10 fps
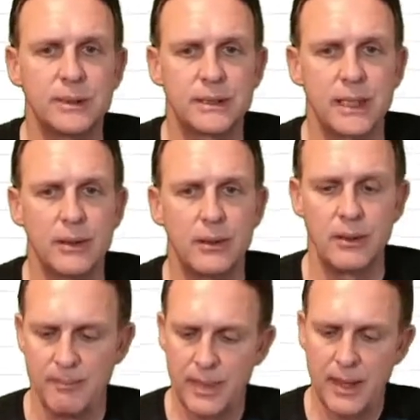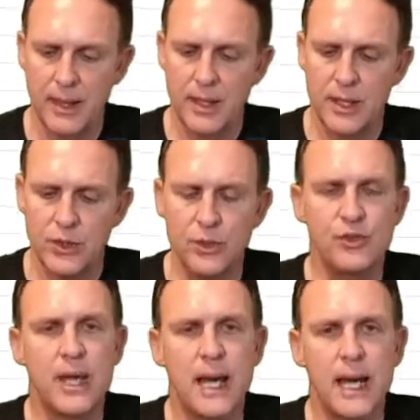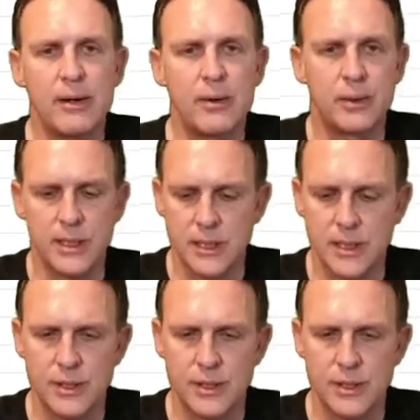cell, use the arrow keys.